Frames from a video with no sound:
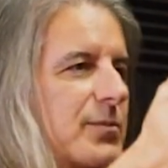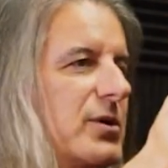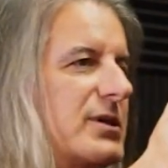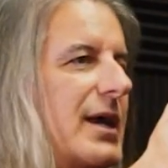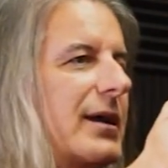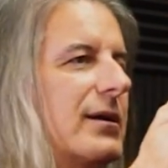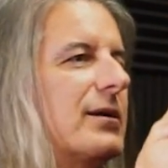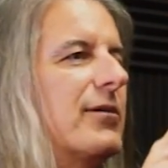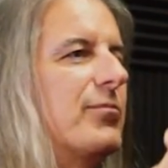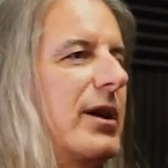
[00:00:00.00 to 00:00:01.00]
per second
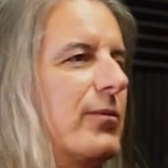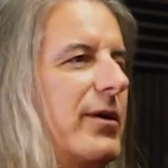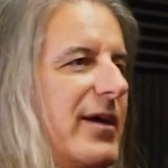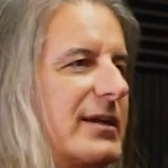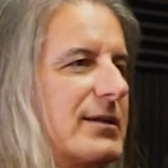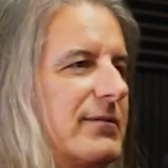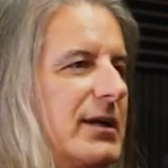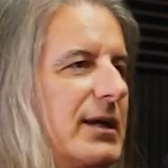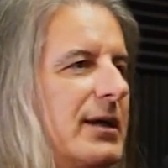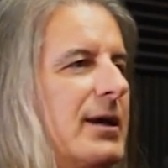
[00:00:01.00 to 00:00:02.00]
of brainwave
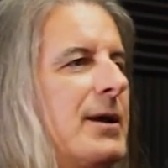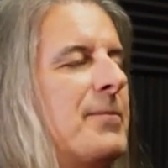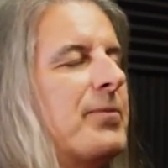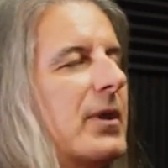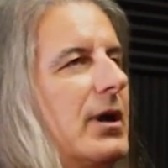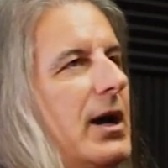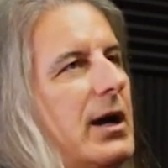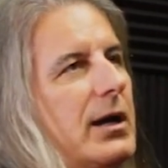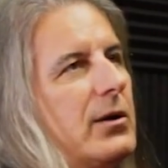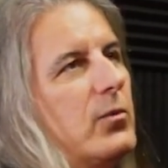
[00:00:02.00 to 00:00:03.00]
activity. Okay.
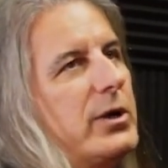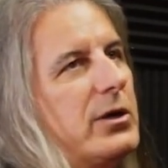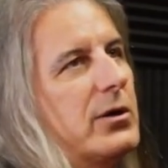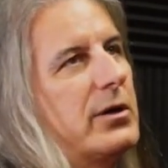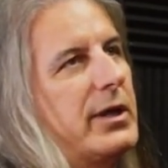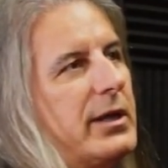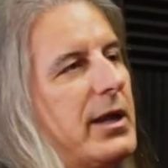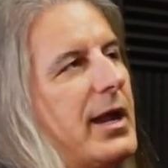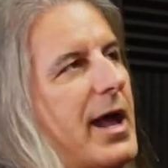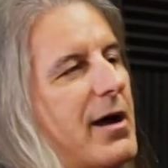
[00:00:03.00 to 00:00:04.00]
Uh, when you're
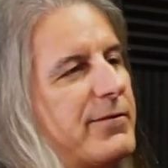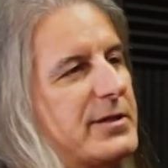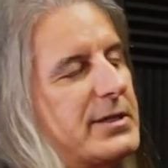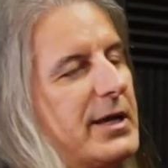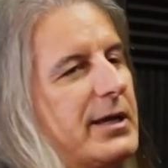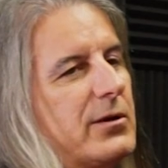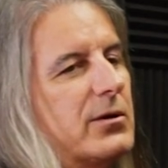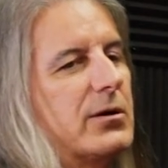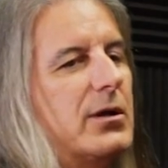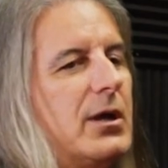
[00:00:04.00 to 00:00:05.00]
in an alpha state,
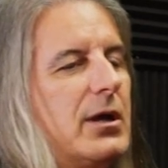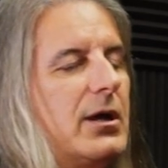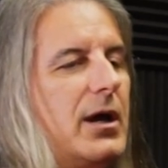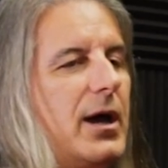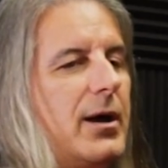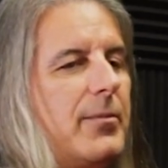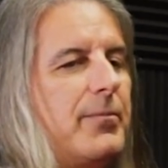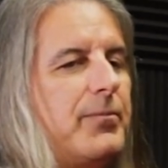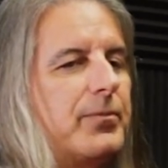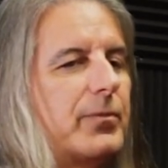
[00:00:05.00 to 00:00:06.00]
you're
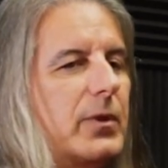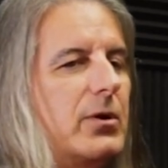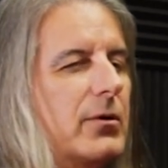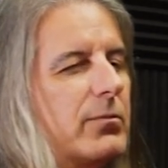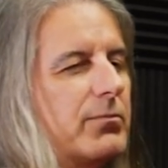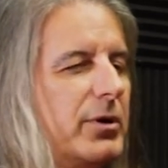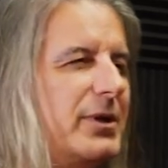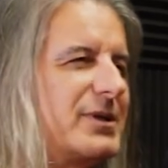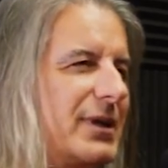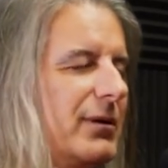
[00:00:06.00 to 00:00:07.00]
um, you're
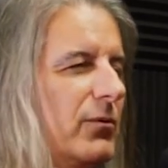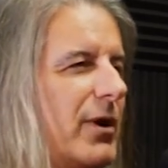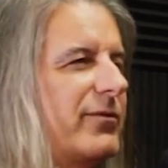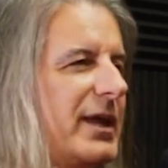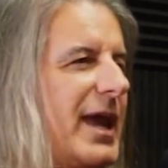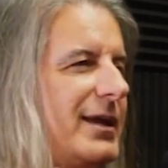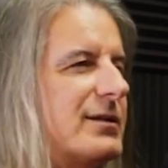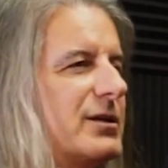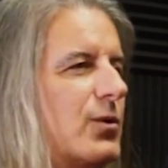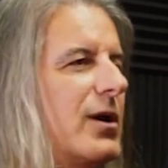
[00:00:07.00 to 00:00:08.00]
producing roughly 8
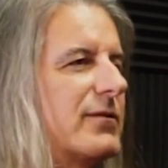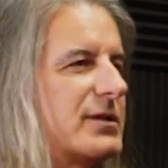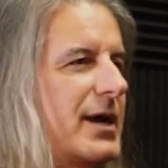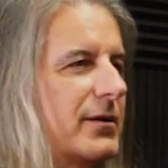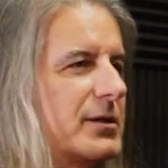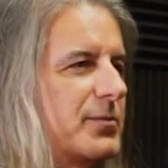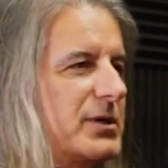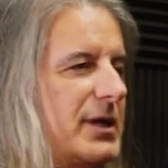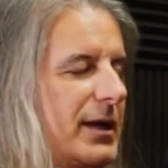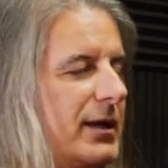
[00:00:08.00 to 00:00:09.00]
to 12 cycles per
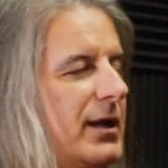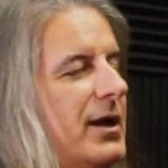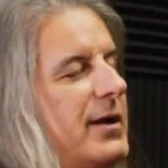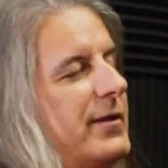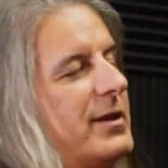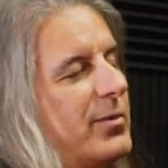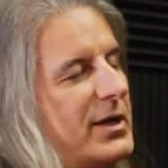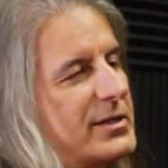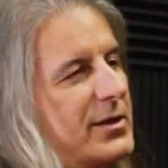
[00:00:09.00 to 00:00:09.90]
second. Then the brain